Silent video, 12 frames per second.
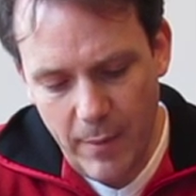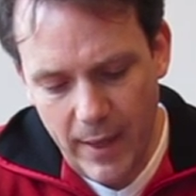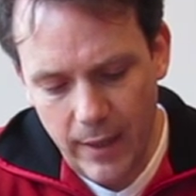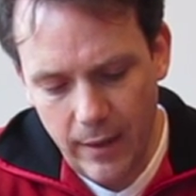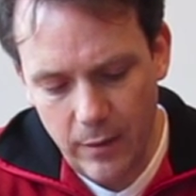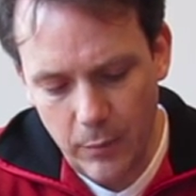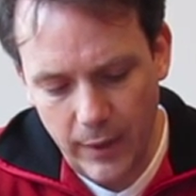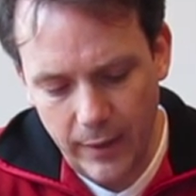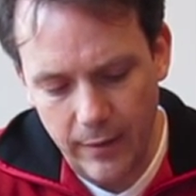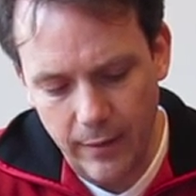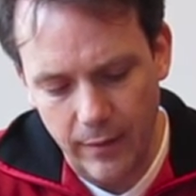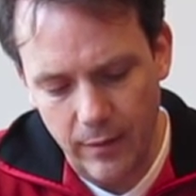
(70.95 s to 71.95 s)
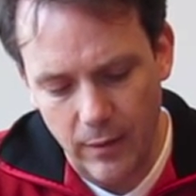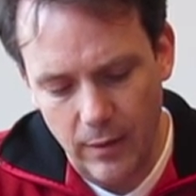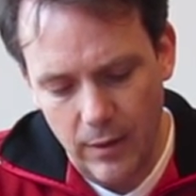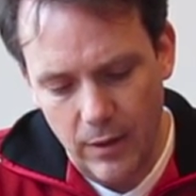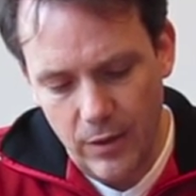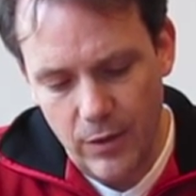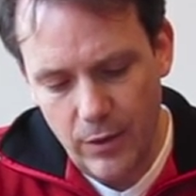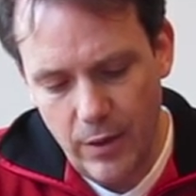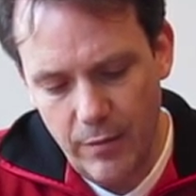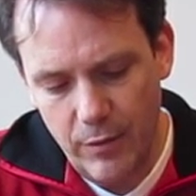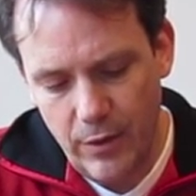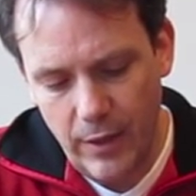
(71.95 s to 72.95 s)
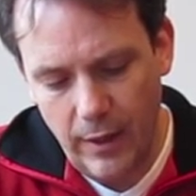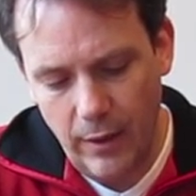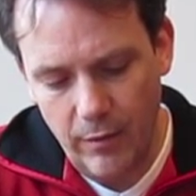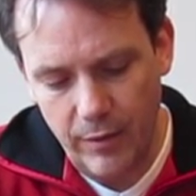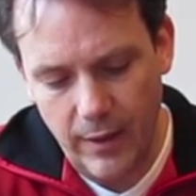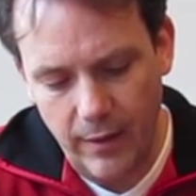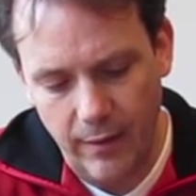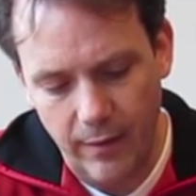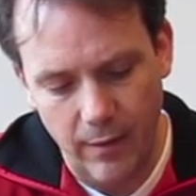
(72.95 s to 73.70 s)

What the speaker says: making it wet, so you have to think of that.